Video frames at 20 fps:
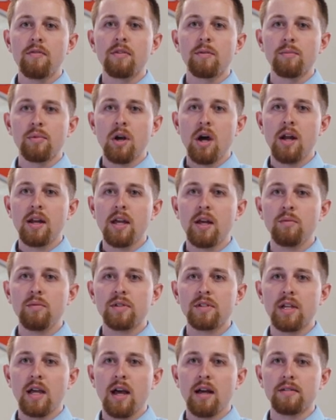From Brodhead,
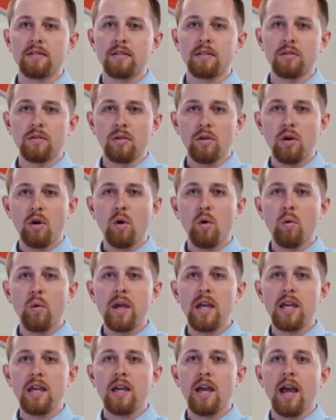Wisconsin,
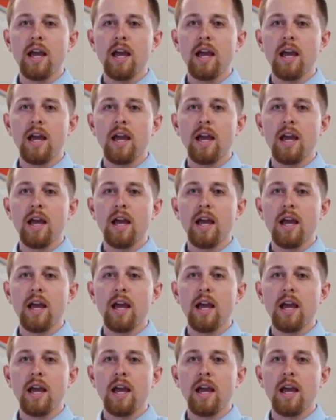we